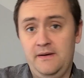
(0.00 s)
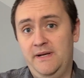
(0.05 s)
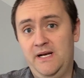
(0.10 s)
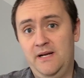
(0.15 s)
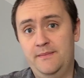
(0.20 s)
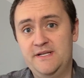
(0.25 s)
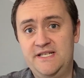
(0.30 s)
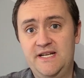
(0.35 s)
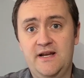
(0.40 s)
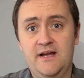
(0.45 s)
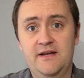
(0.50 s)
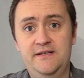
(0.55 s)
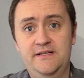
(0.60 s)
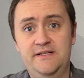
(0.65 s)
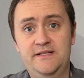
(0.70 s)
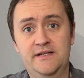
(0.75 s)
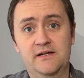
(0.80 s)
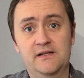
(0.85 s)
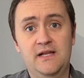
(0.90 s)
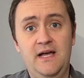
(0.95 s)
my name is Nick
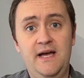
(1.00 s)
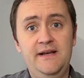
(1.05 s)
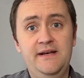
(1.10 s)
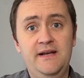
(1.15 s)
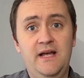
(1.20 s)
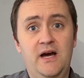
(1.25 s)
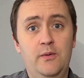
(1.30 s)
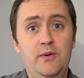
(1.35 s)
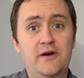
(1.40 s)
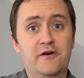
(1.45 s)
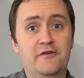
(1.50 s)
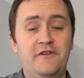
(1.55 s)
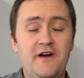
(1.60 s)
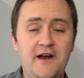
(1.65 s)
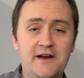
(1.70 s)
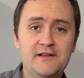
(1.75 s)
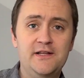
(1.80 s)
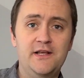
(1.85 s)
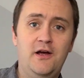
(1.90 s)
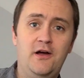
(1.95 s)
Huntington Klein. Uh, we are
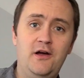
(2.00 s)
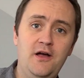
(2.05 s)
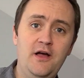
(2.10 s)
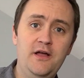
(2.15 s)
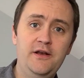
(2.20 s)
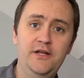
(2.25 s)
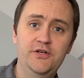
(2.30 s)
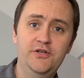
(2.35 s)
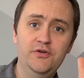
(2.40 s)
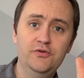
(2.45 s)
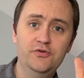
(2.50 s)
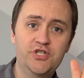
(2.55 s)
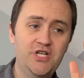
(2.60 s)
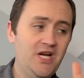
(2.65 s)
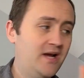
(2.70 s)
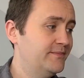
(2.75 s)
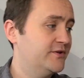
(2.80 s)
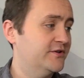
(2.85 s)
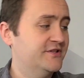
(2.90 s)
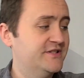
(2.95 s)
finally on to
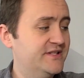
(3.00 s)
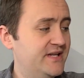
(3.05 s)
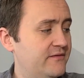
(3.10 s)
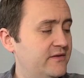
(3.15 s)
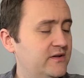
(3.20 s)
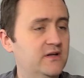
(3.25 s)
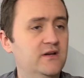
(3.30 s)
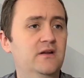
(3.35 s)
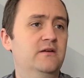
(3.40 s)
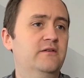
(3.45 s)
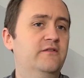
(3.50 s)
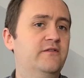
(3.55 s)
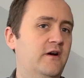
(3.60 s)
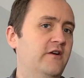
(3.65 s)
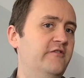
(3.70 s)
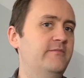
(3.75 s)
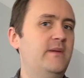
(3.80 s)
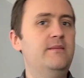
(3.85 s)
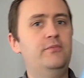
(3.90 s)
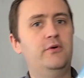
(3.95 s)
chapter 7
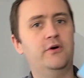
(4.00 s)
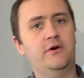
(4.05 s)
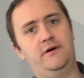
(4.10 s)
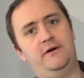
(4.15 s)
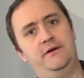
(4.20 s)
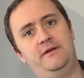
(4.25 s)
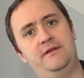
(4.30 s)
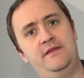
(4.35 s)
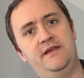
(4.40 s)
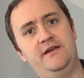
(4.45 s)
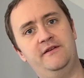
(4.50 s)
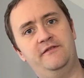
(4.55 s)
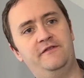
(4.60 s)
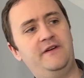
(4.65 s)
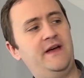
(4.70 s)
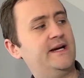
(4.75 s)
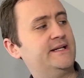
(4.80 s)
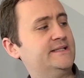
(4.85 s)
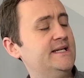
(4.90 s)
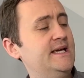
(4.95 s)
of my book, The
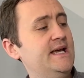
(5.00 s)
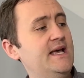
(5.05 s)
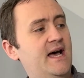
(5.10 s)
Effect.